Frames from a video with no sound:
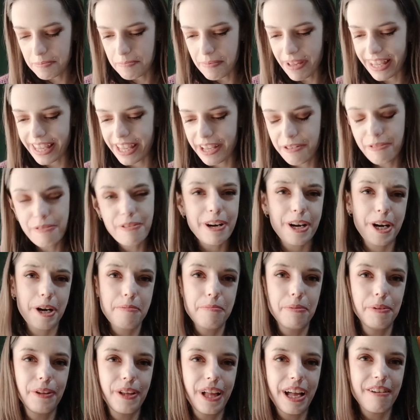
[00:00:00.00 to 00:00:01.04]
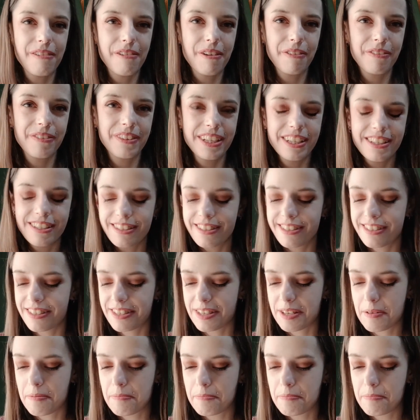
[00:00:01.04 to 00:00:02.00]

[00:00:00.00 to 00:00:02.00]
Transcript: make a wearable out of this,